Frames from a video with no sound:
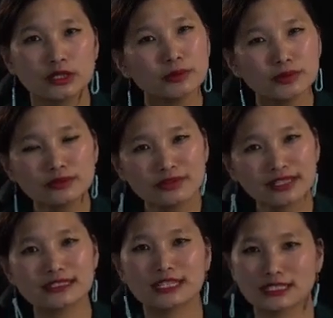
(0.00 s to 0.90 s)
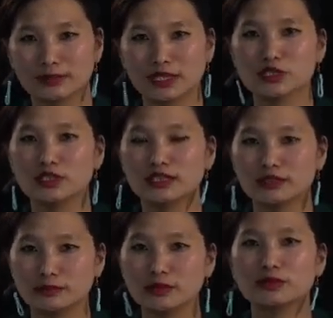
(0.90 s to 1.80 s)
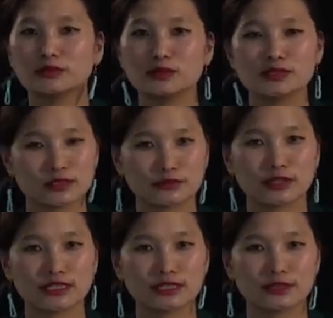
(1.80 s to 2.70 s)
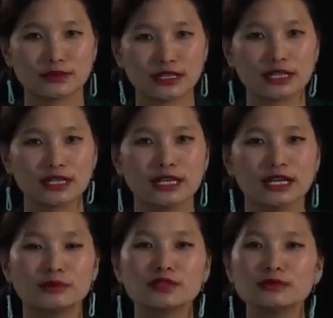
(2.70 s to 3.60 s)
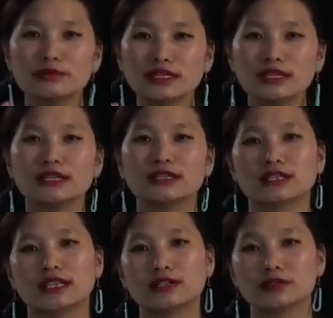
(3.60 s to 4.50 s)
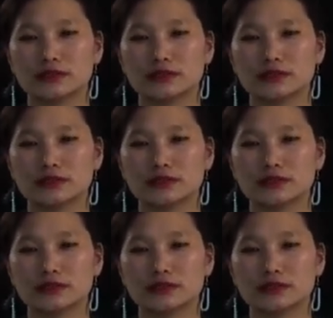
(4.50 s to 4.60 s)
You will not find this explanation in the book. Don't search for it, okay? I'm just making it clearer